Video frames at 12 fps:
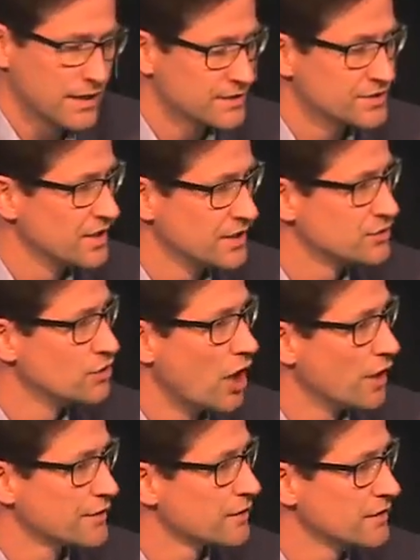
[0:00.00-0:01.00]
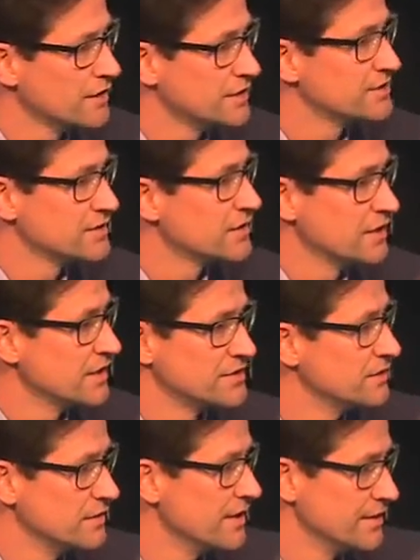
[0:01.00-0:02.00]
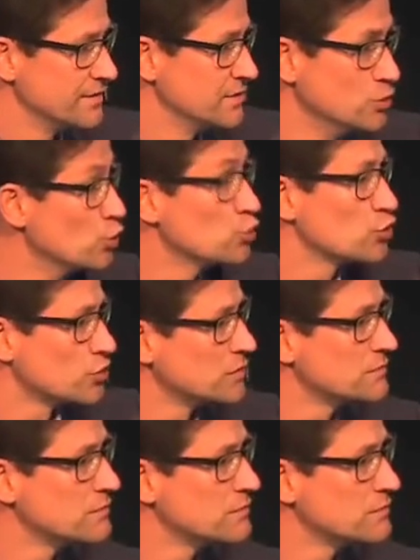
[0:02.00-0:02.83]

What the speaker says: Yeah, it's not. It's neutral.